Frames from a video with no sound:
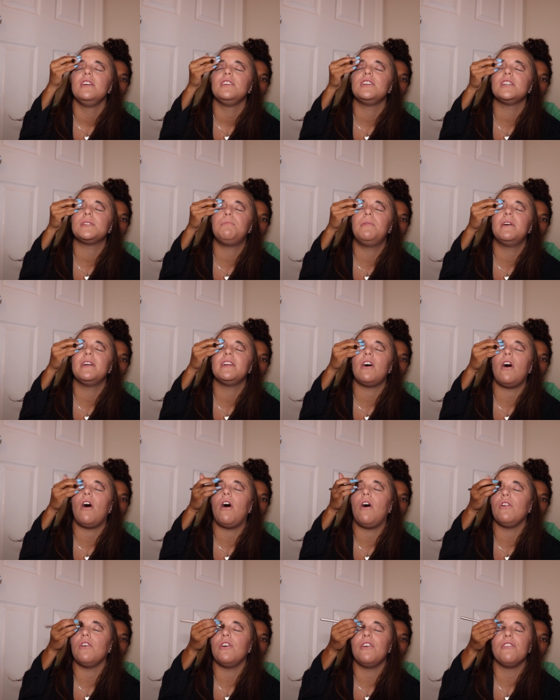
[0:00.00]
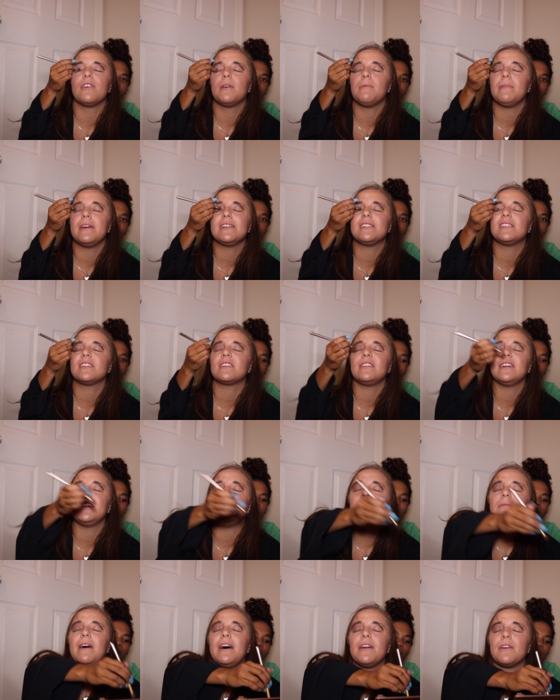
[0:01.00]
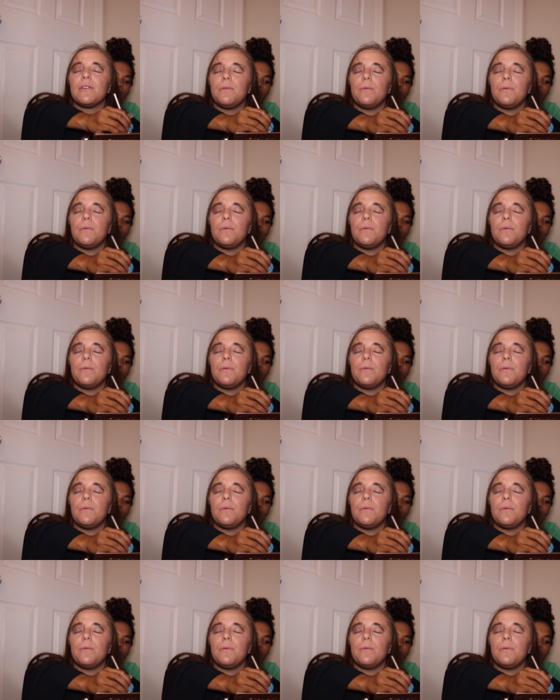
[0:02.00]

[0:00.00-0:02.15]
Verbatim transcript: Just put it all over basically, no matter